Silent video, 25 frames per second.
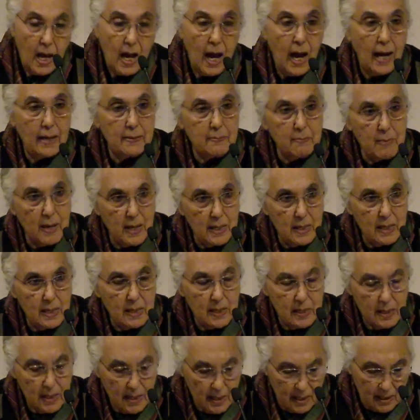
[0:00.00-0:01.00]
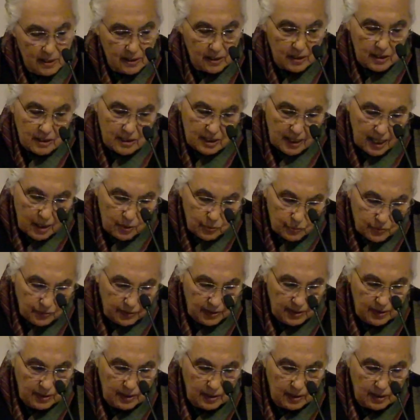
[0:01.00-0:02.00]
and many in the South
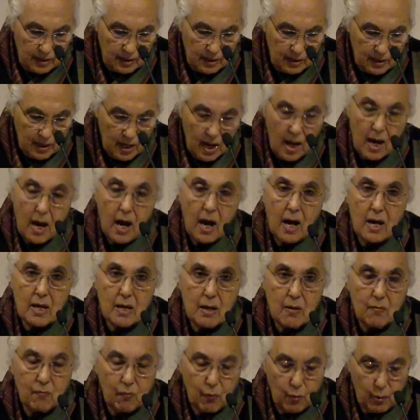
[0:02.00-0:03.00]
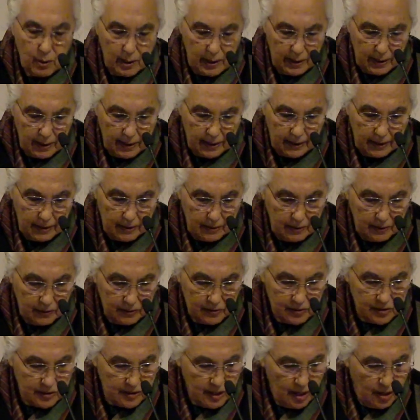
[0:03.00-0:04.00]
Indian Ayavole
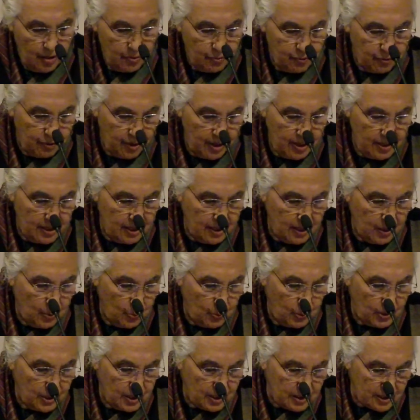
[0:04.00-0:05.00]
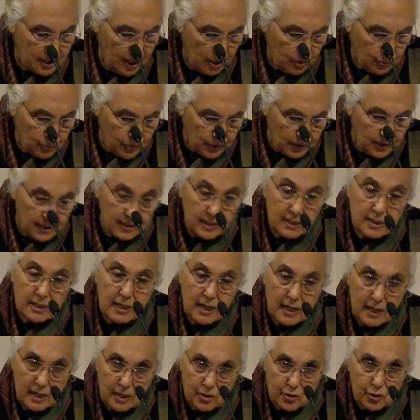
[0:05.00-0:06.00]
guilds trading with Southeast
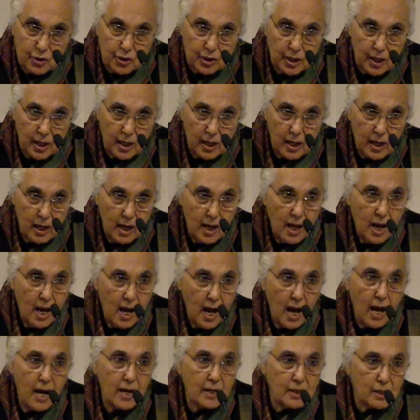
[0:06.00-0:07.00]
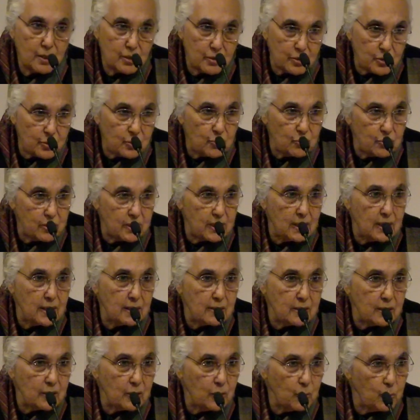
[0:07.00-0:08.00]
Asia and
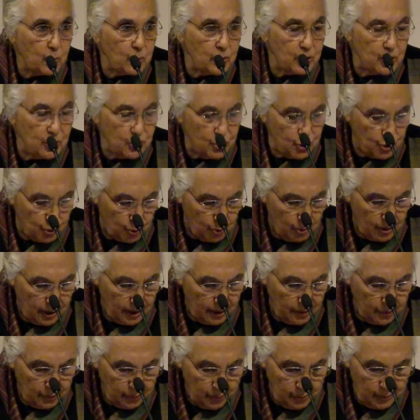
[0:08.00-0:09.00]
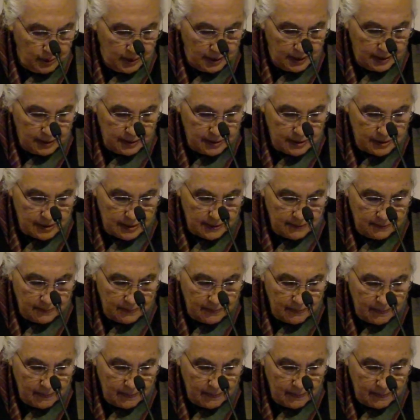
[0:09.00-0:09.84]
associated with the Chola rulers.